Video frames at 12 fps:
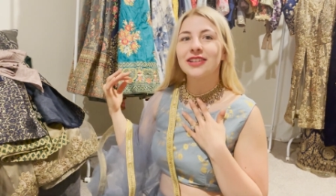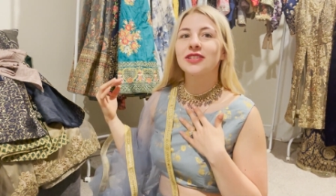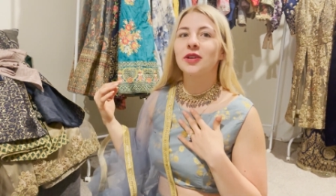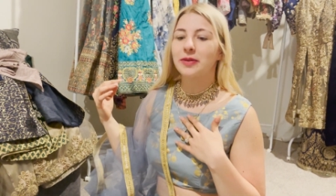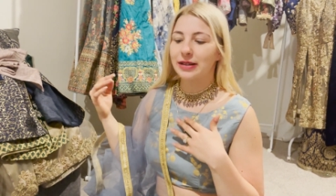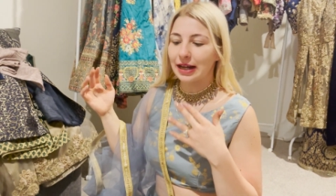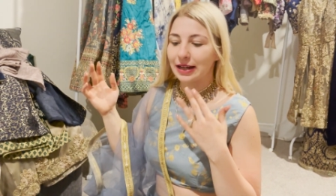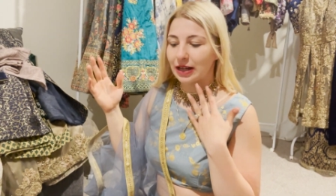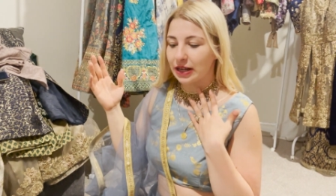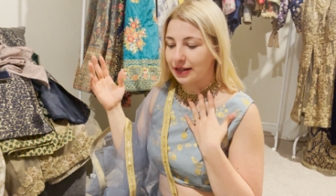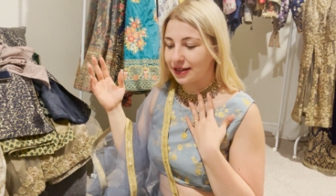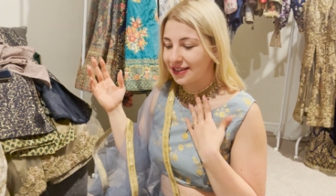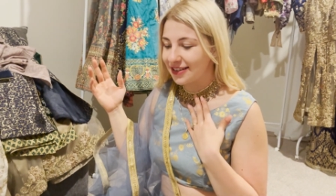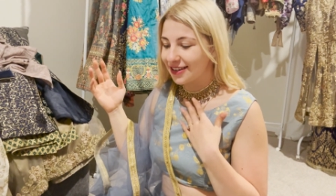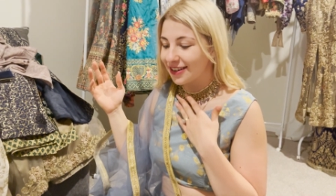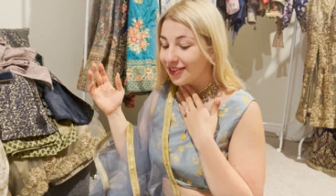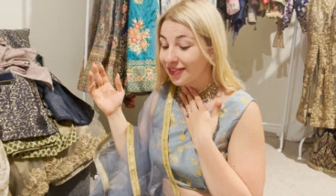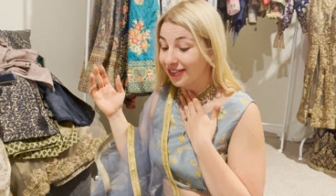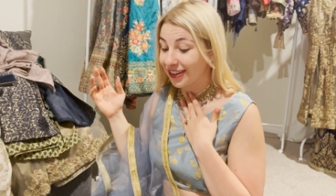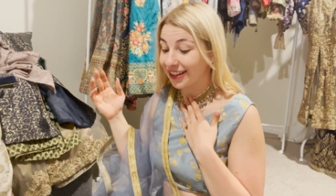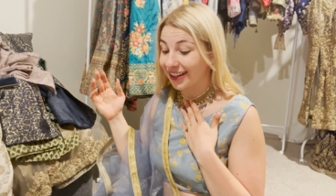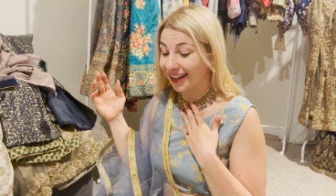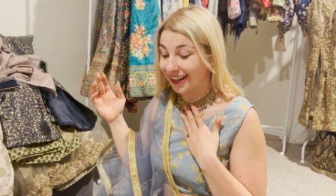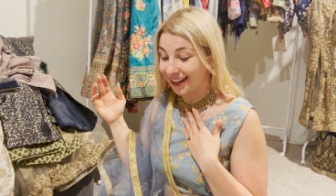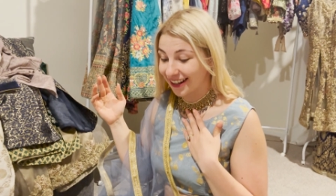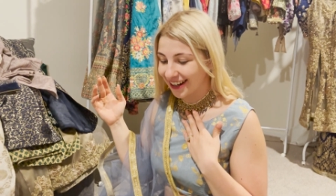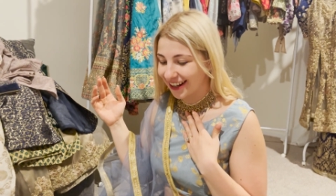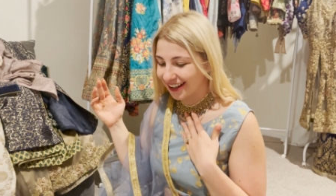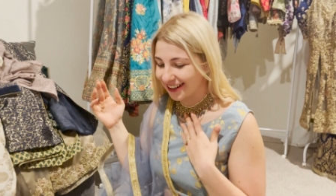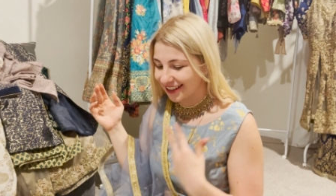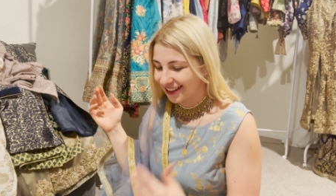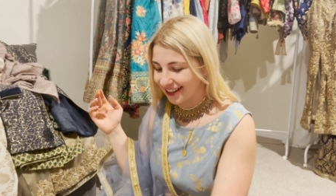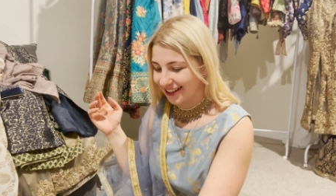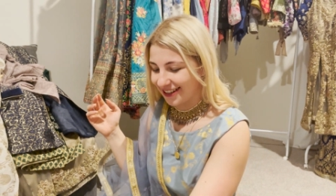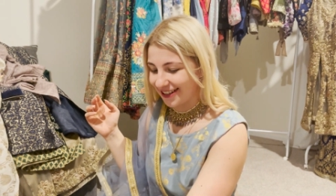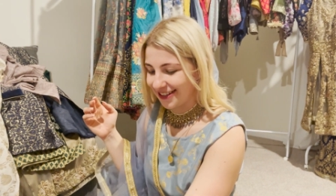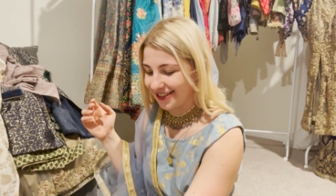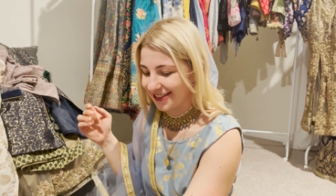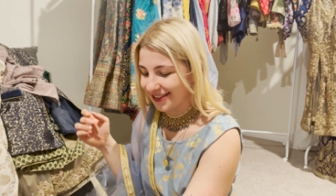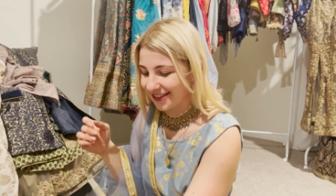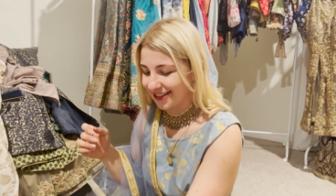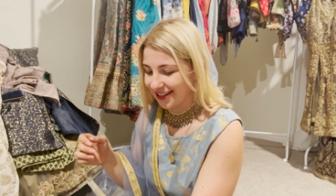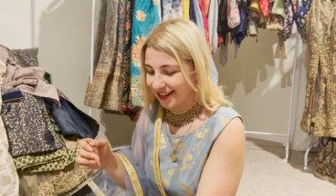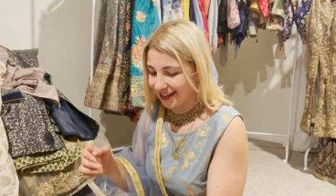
So we It looks so good. We got a necklace.